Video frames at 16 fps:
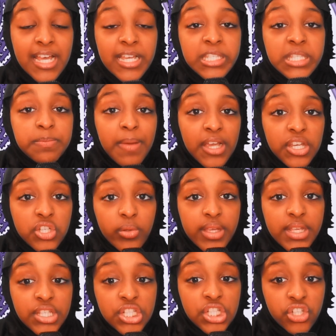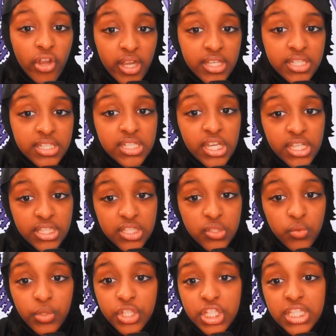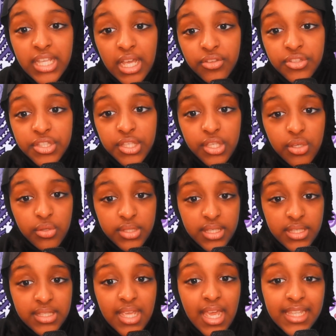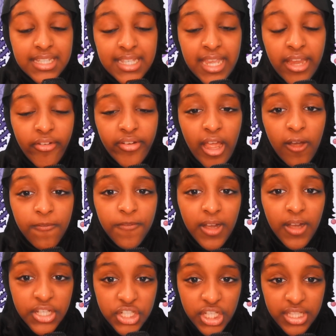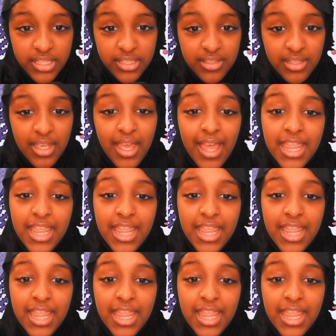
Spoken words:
special instructions which cells uses to carry out functions.